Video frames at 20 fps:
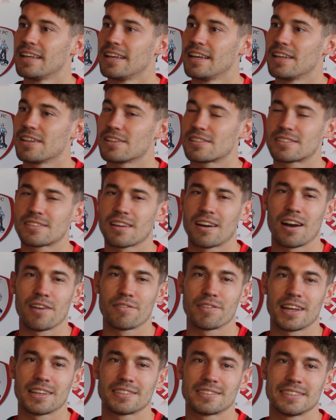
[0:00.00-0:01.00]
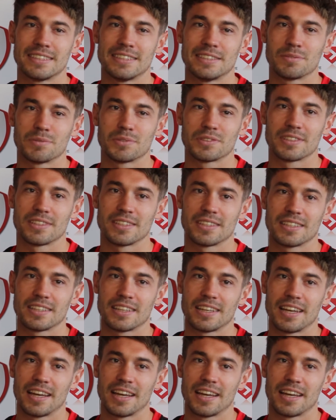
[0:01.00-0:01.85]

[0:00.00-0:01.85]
at the start of last season, wasn't it?